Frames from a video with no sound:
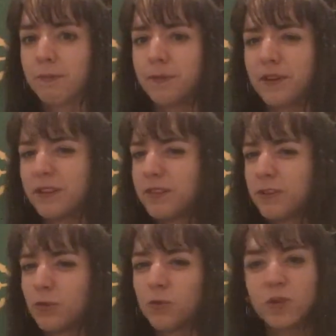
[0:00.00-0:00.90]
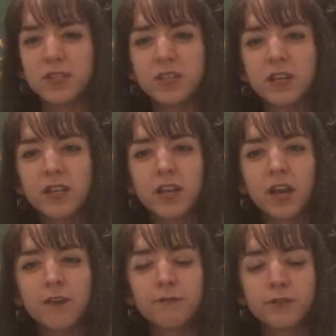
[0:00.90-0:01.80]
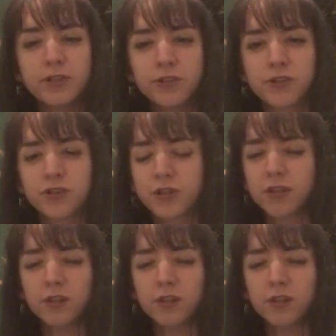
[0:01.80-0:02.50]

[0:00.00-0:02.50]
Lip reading: but there wasn't any coverage